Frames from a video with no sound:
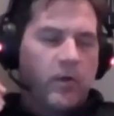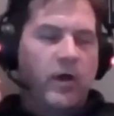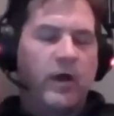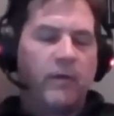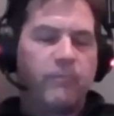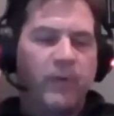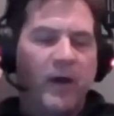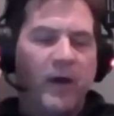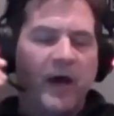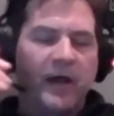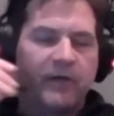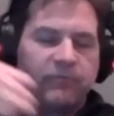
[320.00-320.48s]

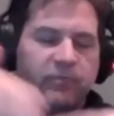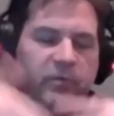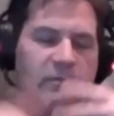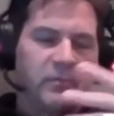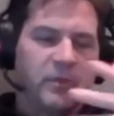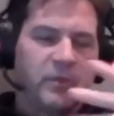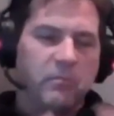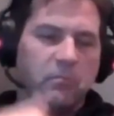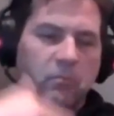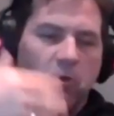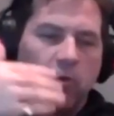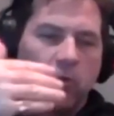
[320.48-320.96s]
apart from
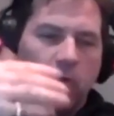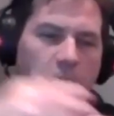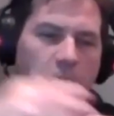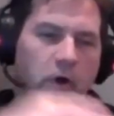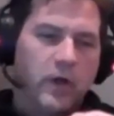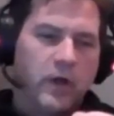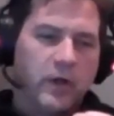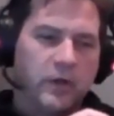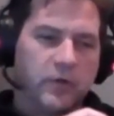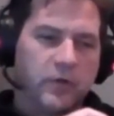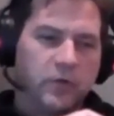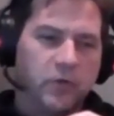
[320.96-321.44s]
the
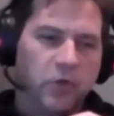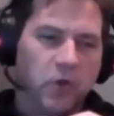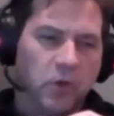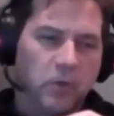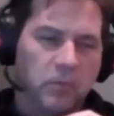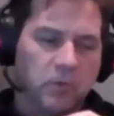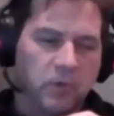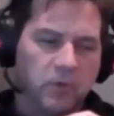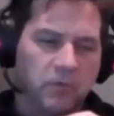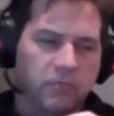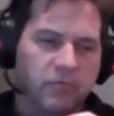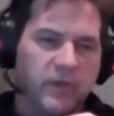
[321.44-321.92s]
more
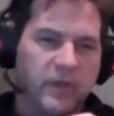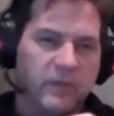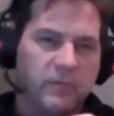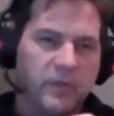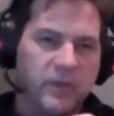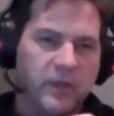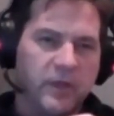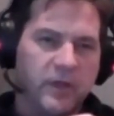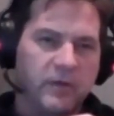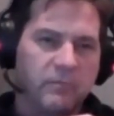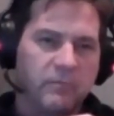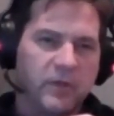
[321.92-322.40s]
normal
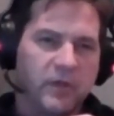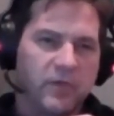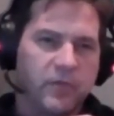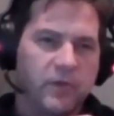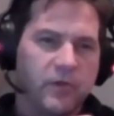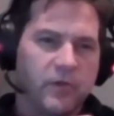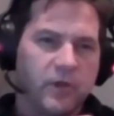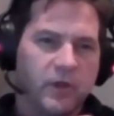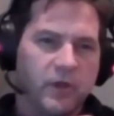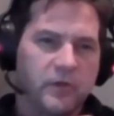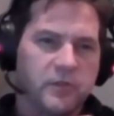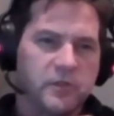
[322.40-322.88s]
VPN
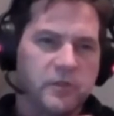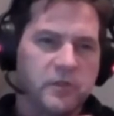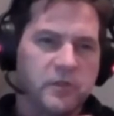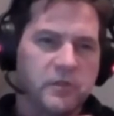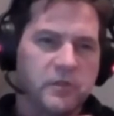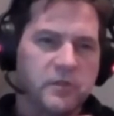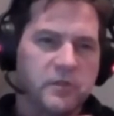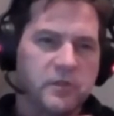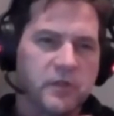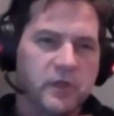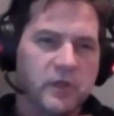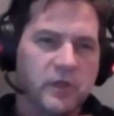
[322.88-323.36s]

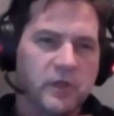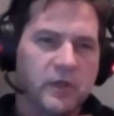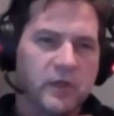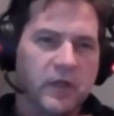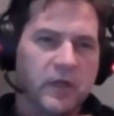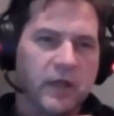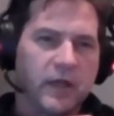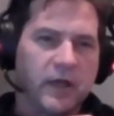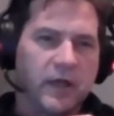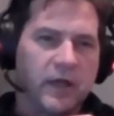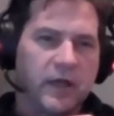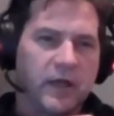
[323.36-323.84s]
methodologies,
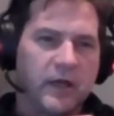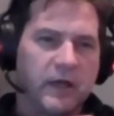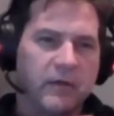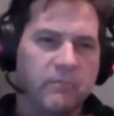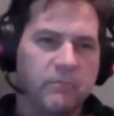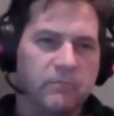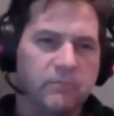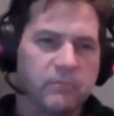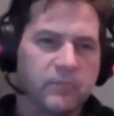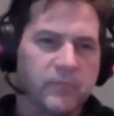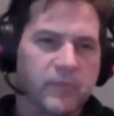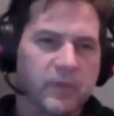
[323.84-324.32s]

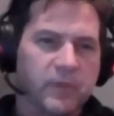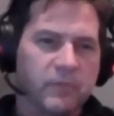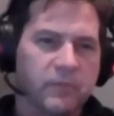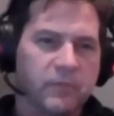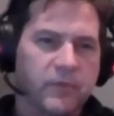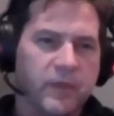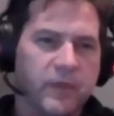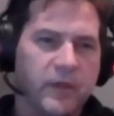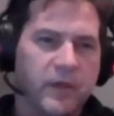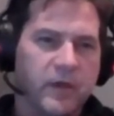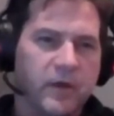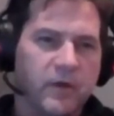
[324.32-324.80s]

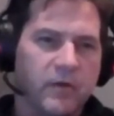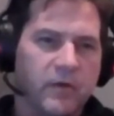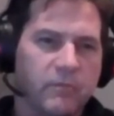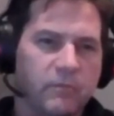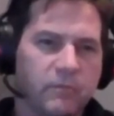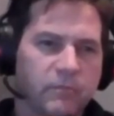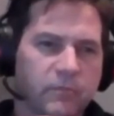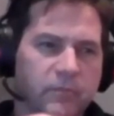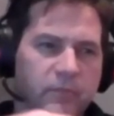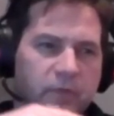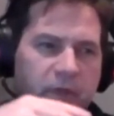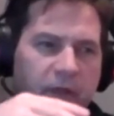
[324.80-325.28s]
they're
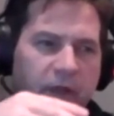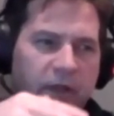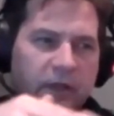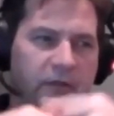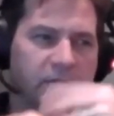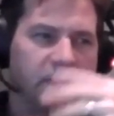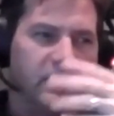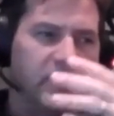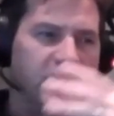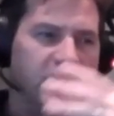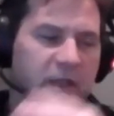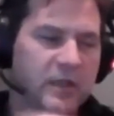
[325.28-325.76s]

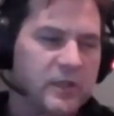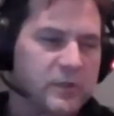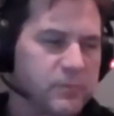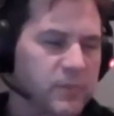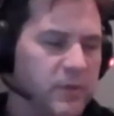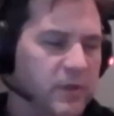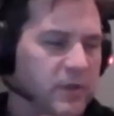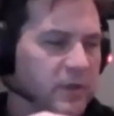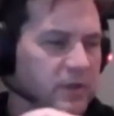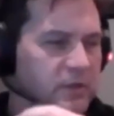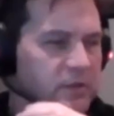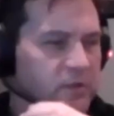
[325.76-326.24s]
like
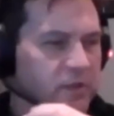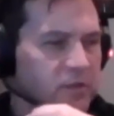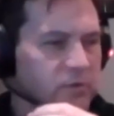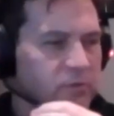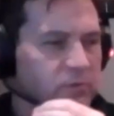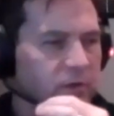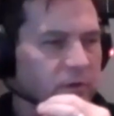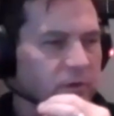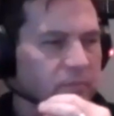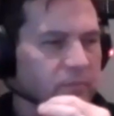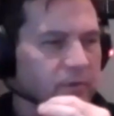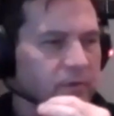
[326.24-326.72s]
ESP,
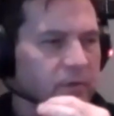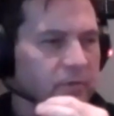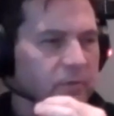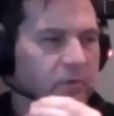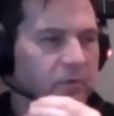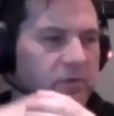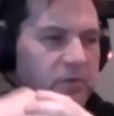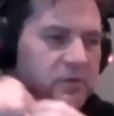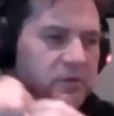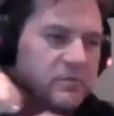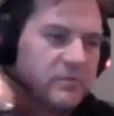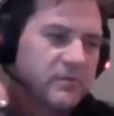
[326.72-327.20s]
etc.,
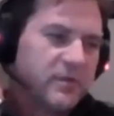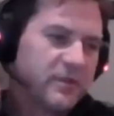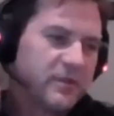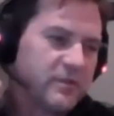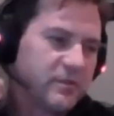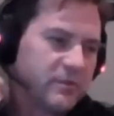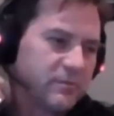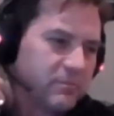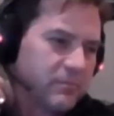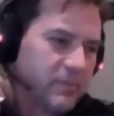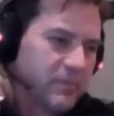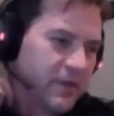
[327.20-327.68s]
which
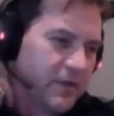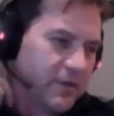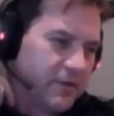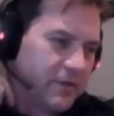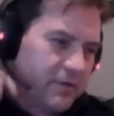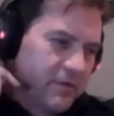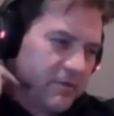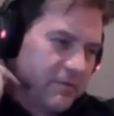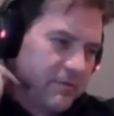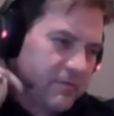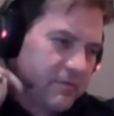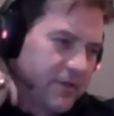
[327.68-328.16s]
doesn't mean